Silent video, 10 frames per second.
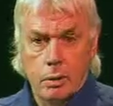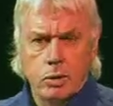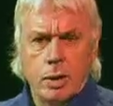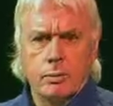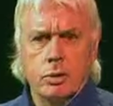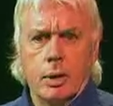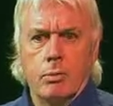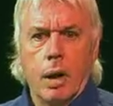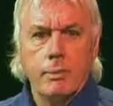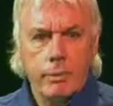Trying to
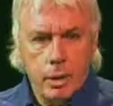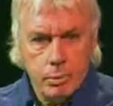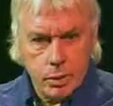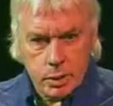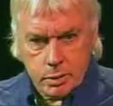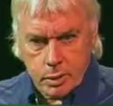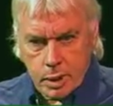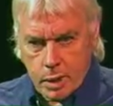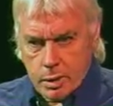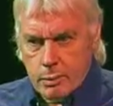write 5 books in
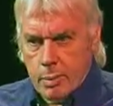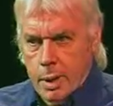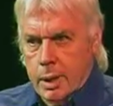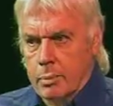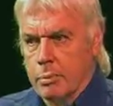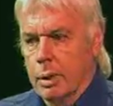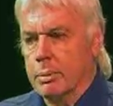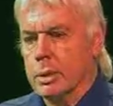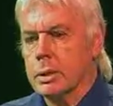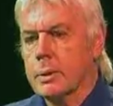3 years, we might get them
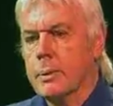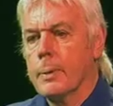published.